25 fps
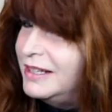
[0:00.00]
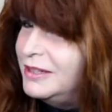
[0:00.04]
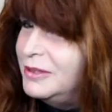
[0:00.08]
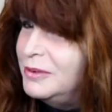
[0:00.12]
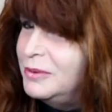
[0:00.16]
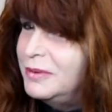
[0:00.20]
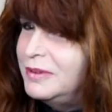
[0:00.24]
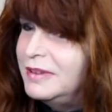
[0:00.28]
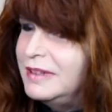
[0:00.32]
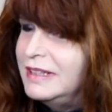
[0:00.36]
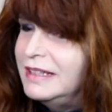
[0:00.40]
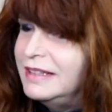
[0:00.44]
do you
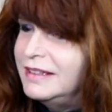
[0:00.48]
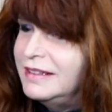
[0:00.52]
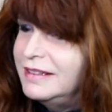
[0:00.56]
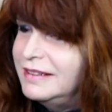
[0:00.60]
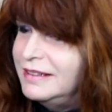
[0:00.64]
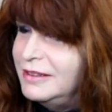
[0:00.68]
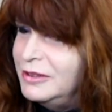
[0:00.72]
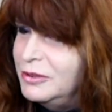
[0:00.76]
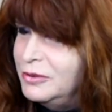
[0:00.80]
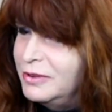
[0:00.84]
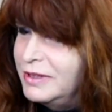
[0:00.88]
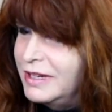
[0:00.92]
think
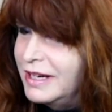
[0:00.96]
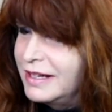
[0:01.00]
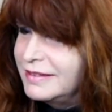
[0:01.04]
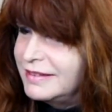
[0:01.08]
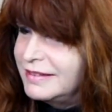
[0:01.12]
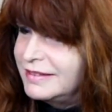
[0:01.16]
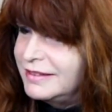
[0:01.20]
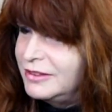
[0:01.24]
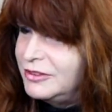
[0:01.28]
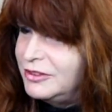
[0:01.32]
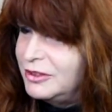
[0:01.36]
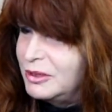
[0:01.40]
you got
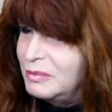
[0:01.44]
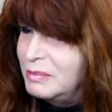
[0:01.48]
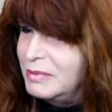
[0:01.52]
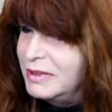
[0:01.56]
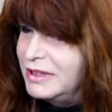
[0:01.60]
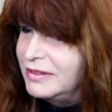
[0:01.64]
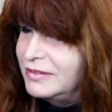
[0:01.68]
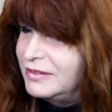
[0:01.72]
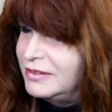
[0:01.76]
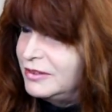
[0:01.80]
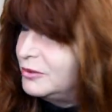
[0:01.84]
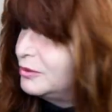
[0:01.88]
such a
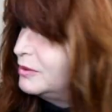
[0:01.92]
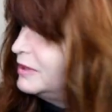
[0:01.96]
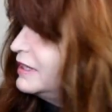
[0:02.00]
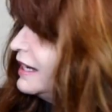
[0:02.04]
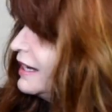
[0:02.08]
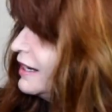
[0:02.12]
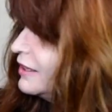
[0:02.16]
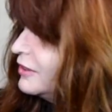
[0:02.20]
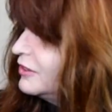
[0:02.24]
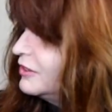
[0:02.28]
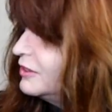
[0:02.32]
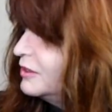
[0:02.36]
mixed
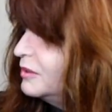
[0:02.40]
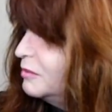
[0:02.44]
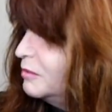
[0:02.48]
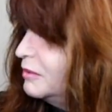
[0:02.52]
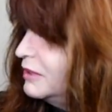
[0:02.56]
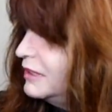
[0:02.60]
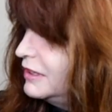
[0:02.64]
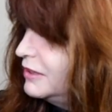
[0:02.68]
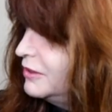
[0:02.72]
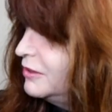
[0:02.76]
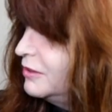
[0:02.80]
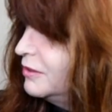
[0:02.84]
reaction
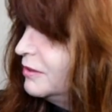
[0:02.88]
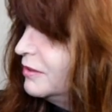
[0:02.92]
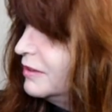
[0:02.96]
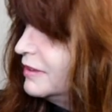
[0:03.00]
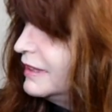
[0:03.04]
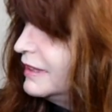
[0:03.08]
when you